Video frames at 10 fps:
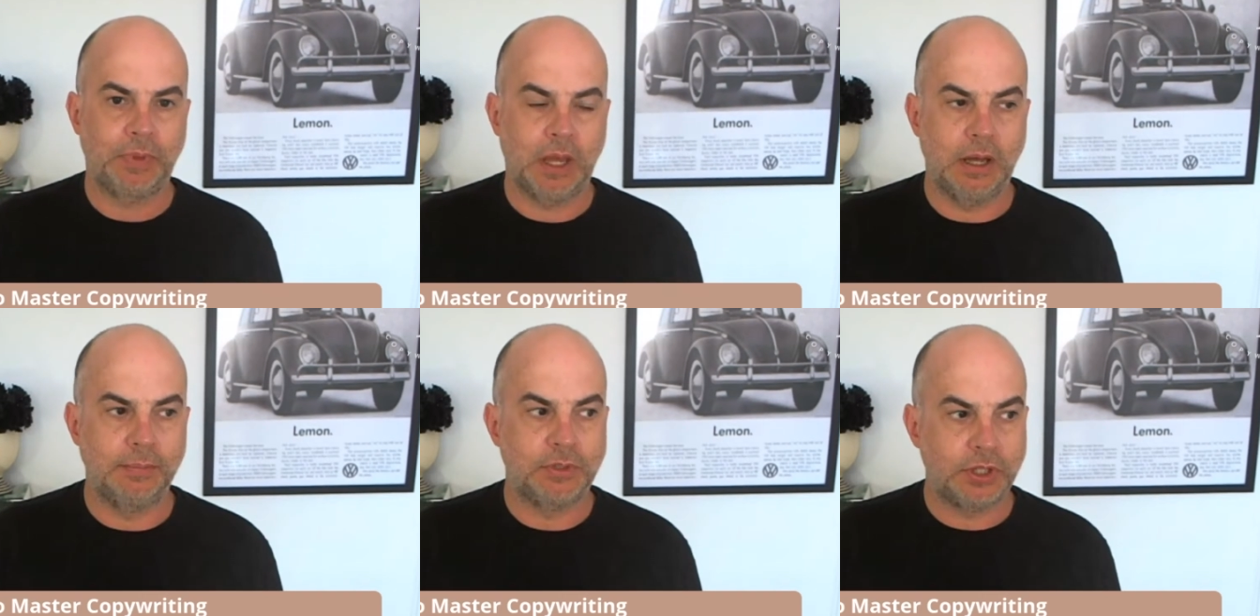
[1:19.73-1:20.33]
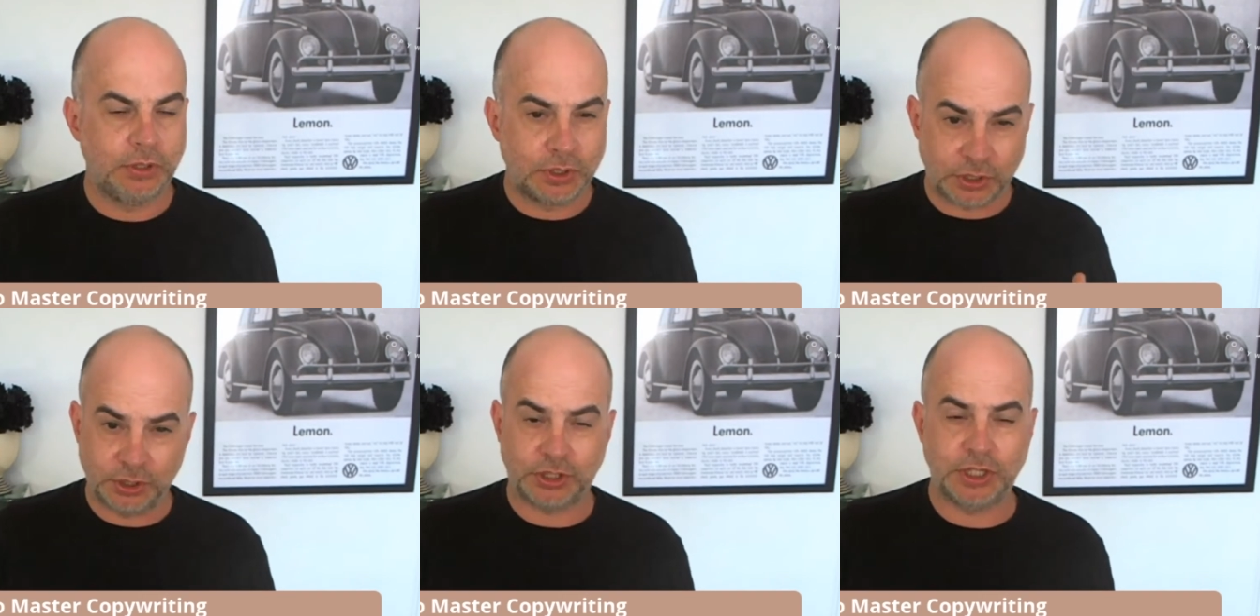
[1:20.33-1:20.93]
to use
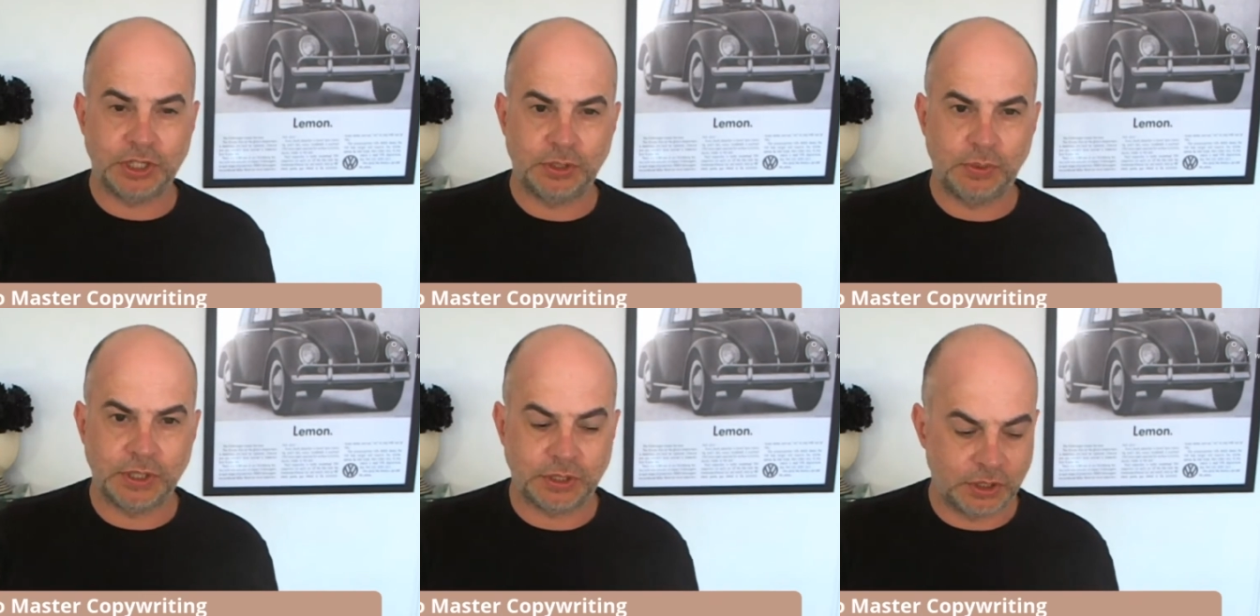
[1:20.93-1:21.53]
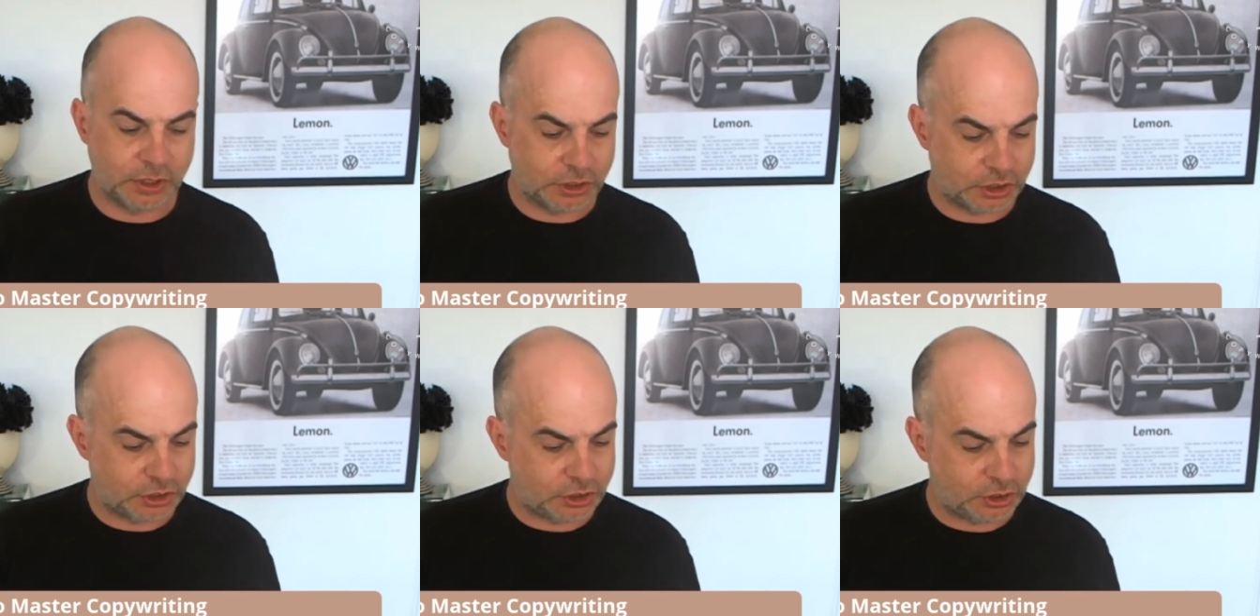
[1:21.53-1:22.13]
search engine
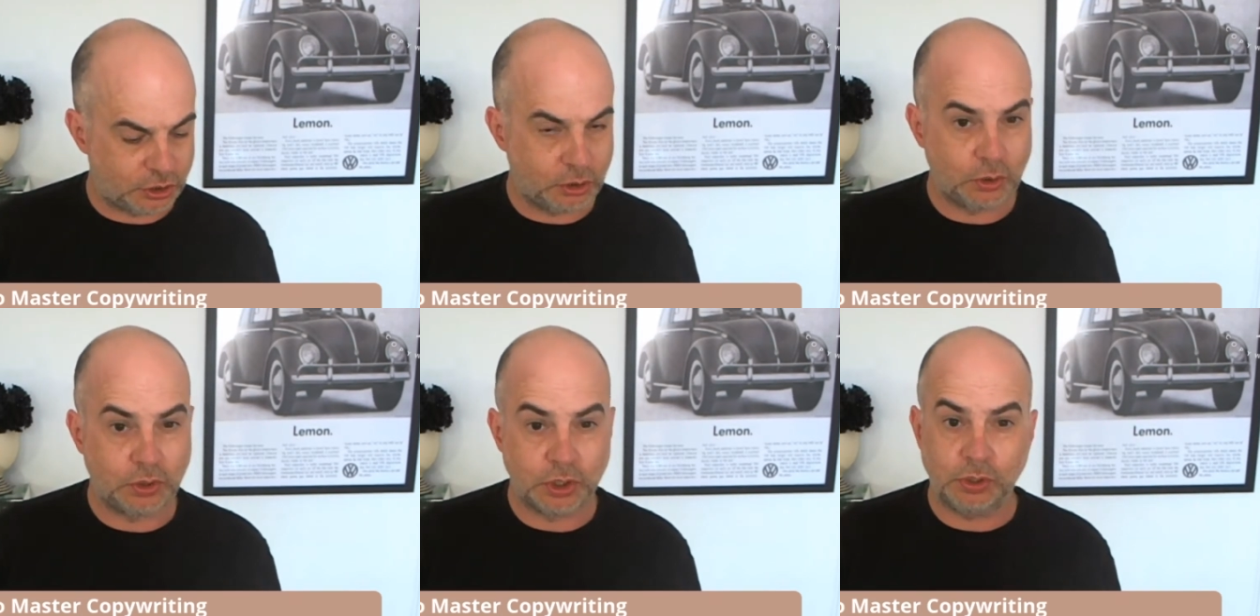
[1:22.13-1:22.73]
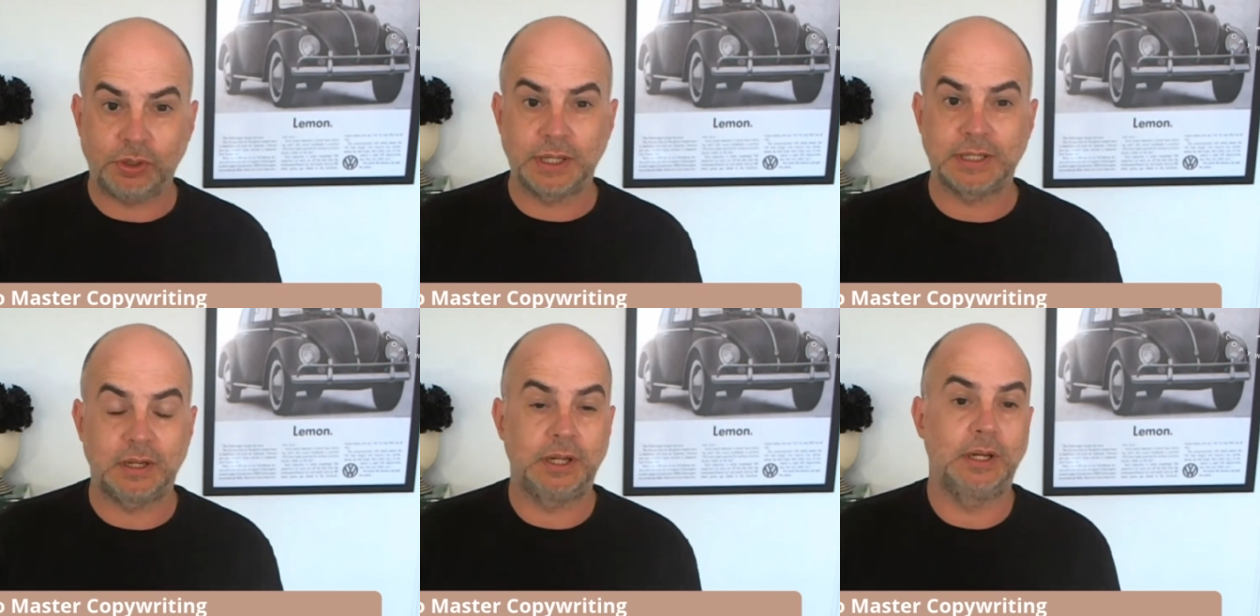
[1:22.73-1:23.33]
research to do things
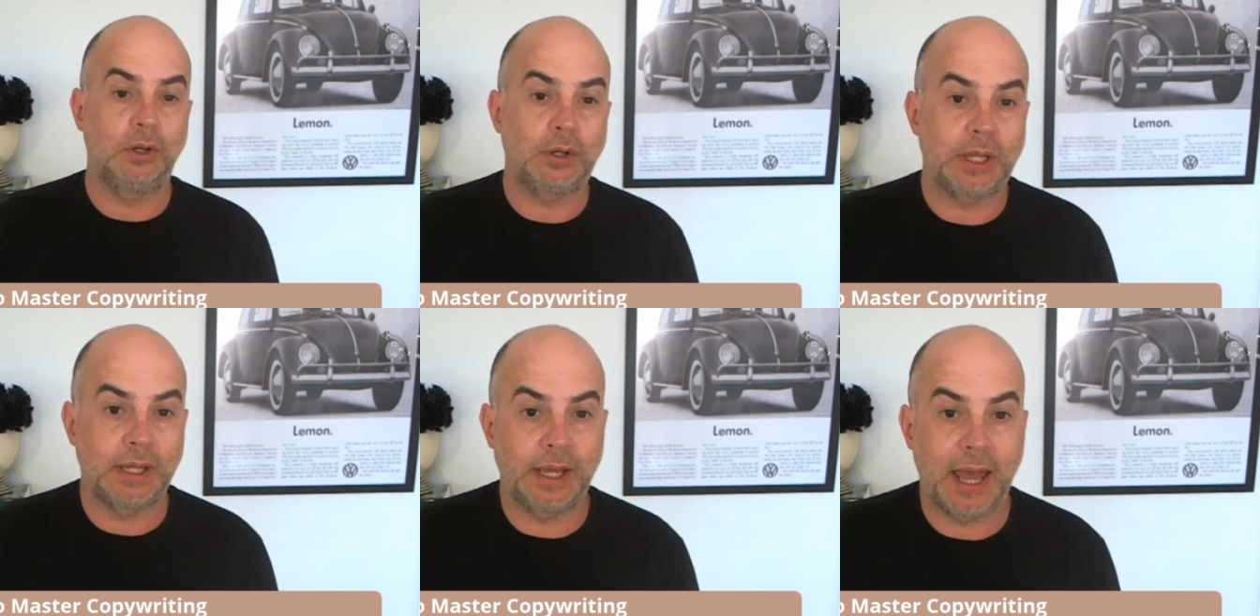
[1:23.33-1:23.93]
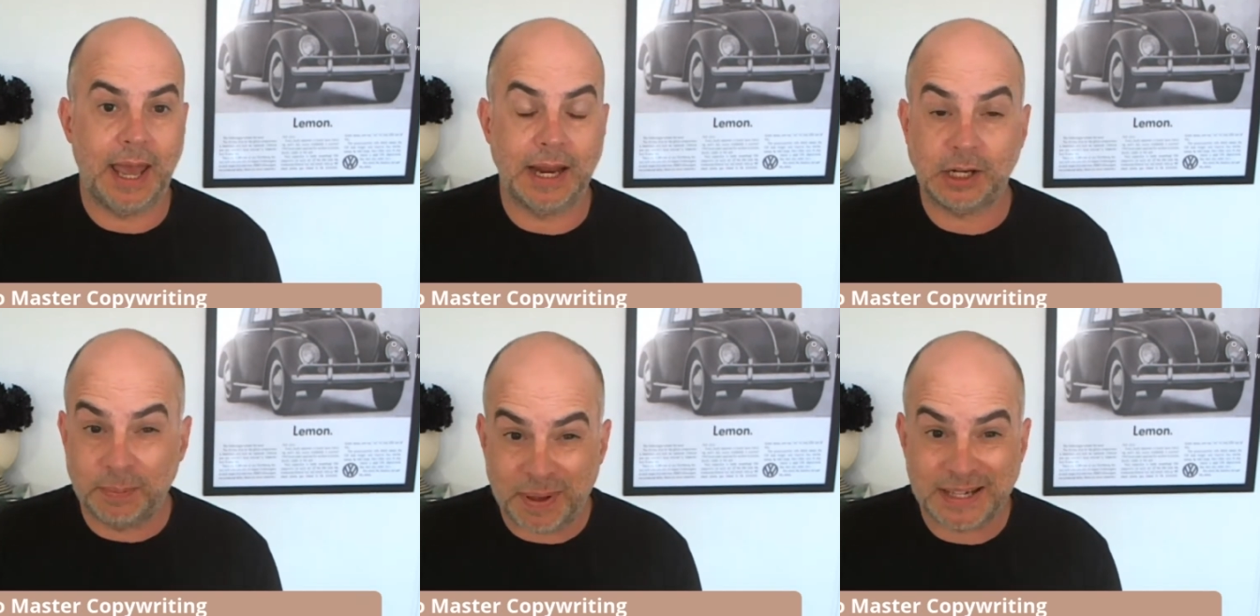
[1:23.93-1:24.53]
like looking at
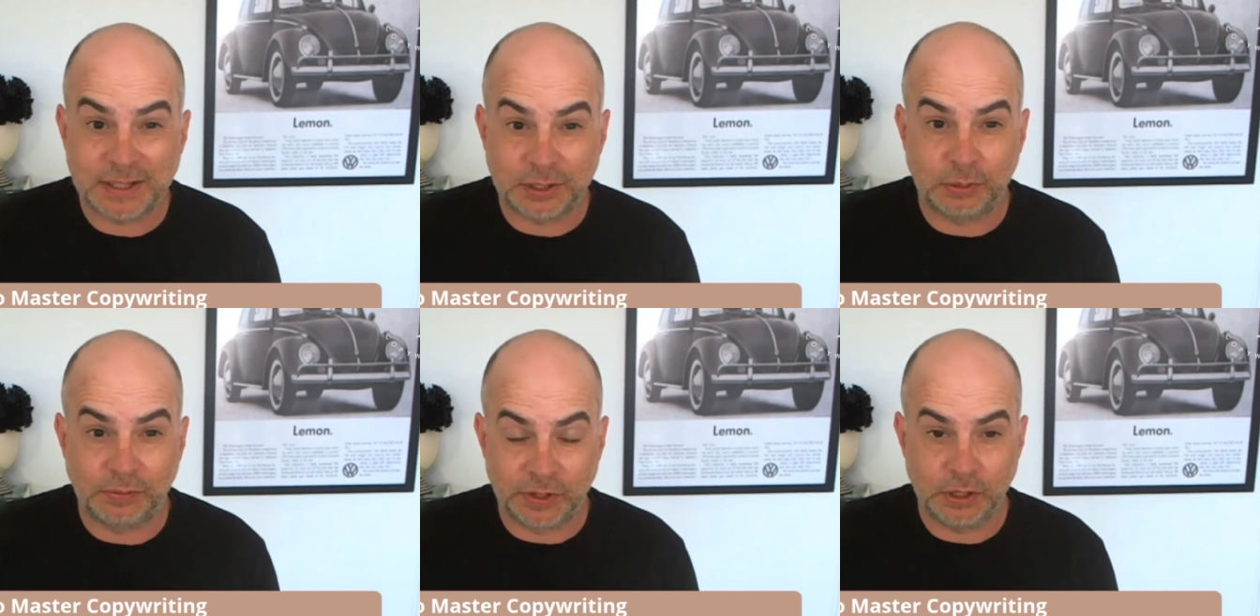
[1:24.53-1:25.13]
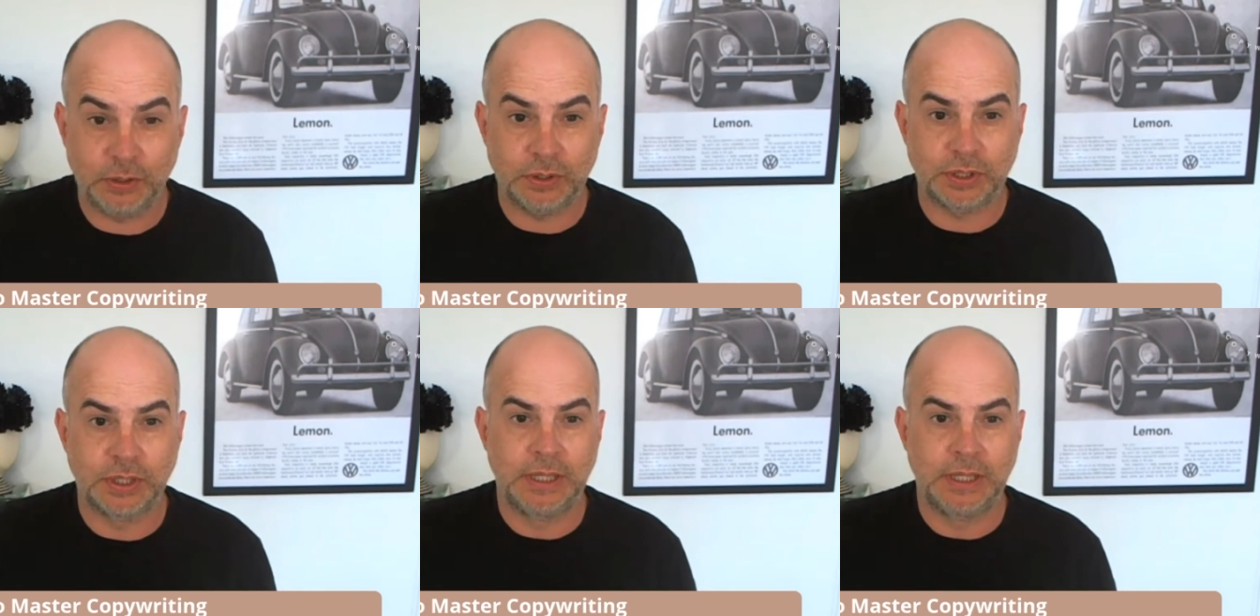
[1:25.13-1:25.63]
competitor reviews.